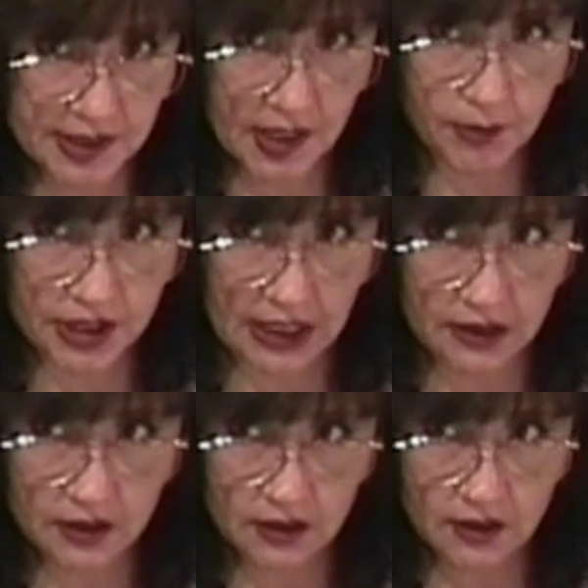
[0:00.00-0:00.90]
a
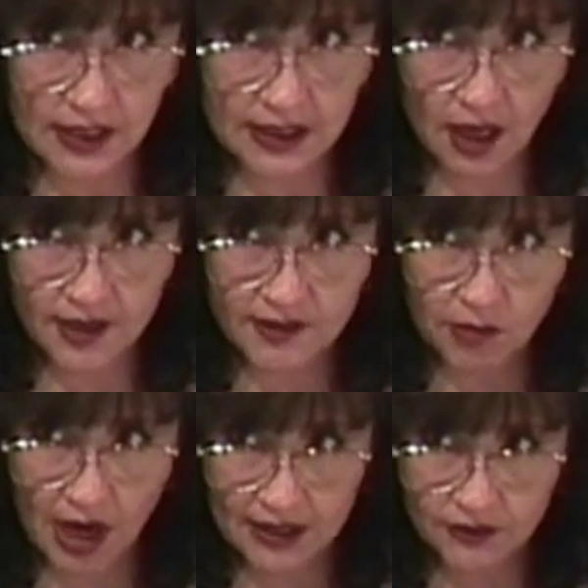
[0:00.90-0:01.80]
subject, that kind
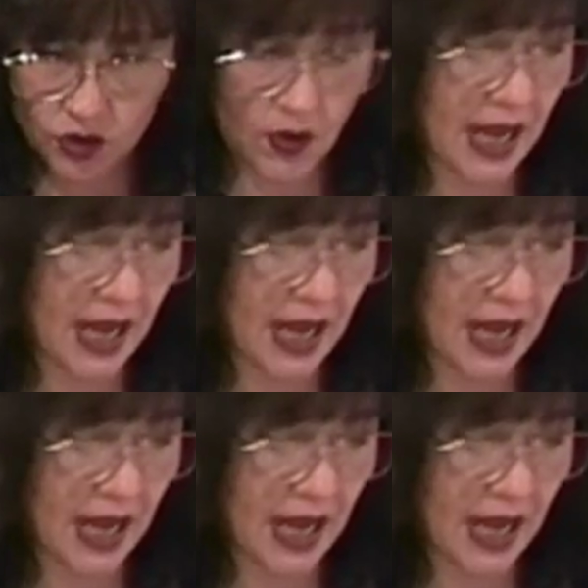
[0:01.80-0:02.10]
of mind of